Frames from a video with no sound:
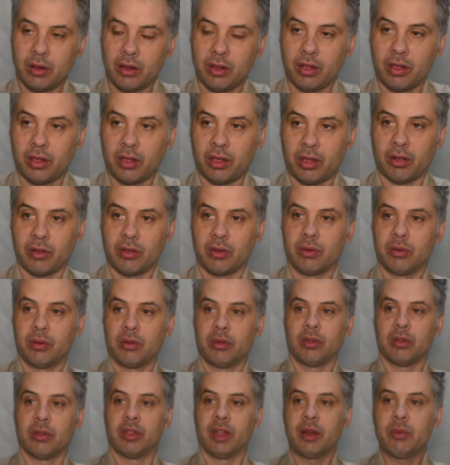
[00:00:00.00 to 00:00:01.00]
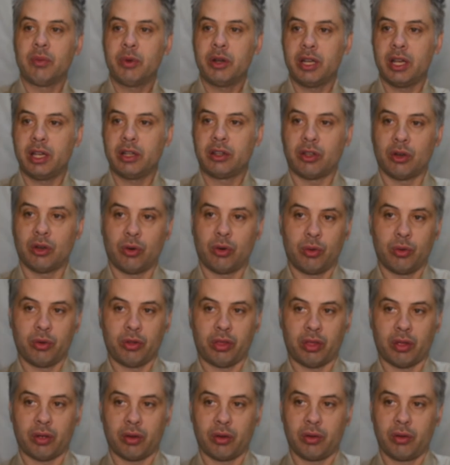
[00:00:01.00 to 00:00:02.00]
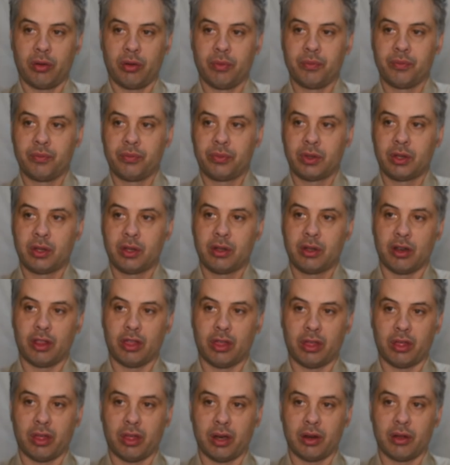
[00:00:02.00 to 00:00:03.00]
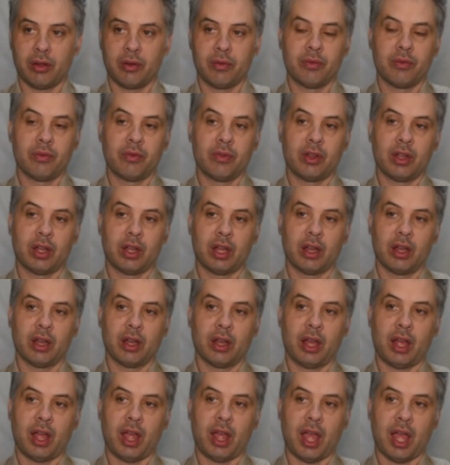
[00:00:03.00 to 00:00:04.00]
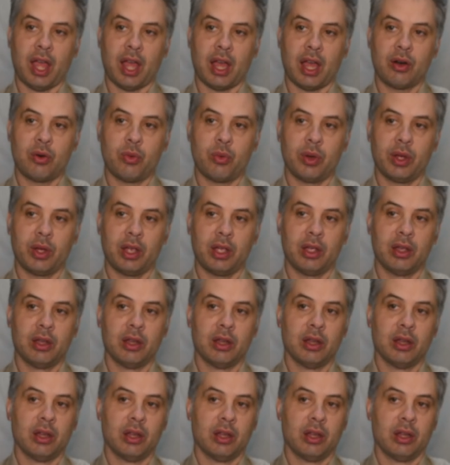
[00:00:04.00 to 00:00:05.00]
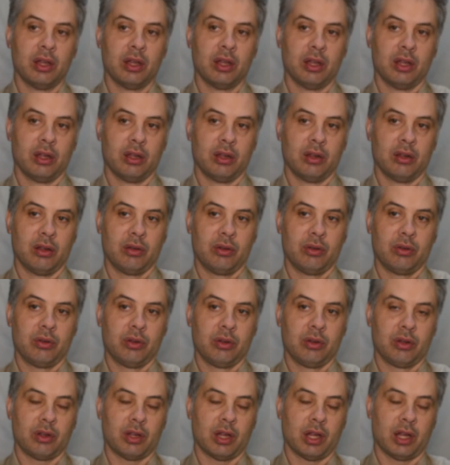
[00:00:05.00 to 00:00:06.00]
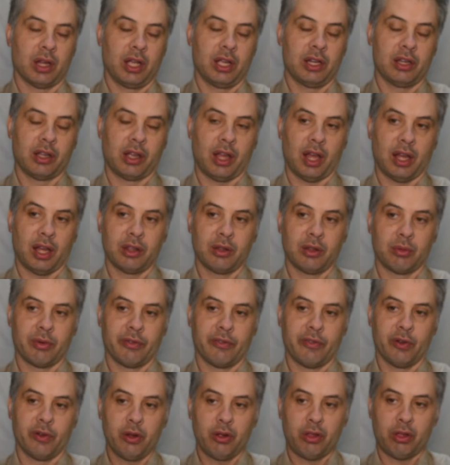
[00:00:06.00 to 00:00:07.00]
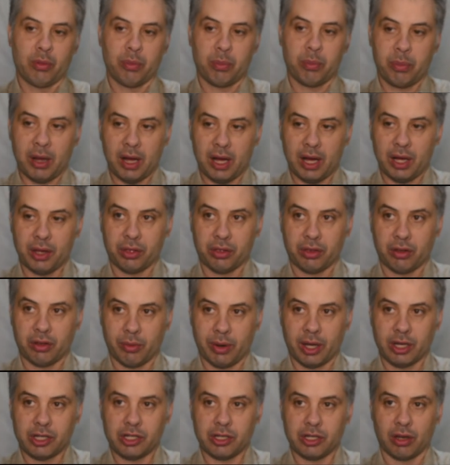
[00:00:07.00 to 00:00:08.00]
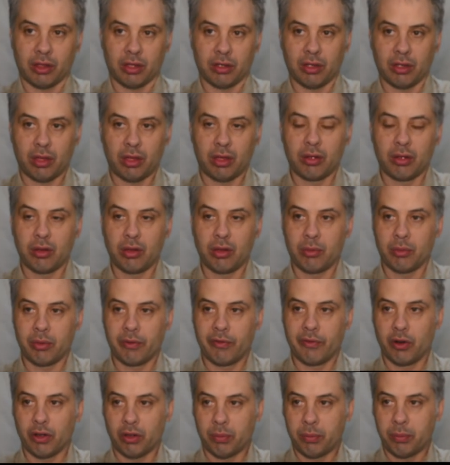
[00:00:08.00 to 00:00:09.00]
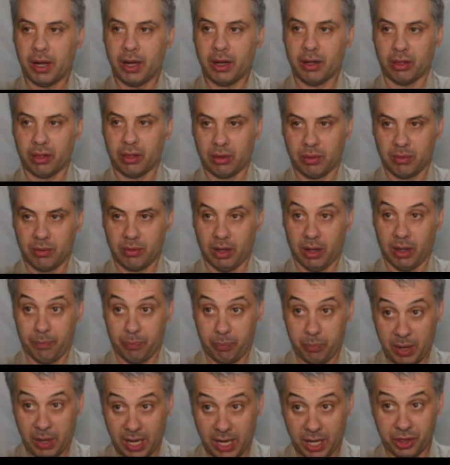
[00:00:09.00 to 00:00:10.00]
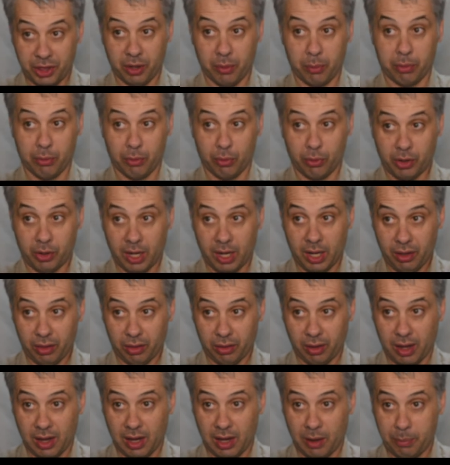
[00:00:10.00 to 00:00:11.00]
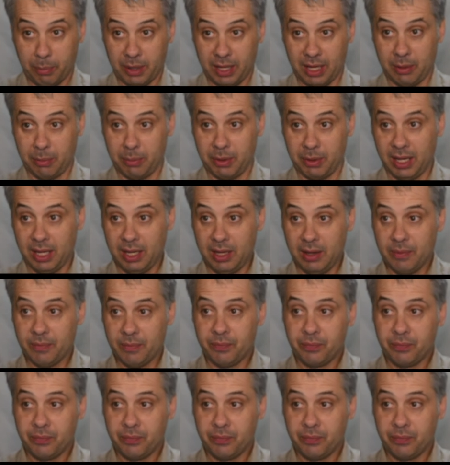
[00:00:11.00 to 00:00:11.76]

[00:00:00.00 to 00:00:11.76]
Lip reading: So then we need to also consider how we indicate the reverse path direction. So this is using reverse path broadcast, RPB.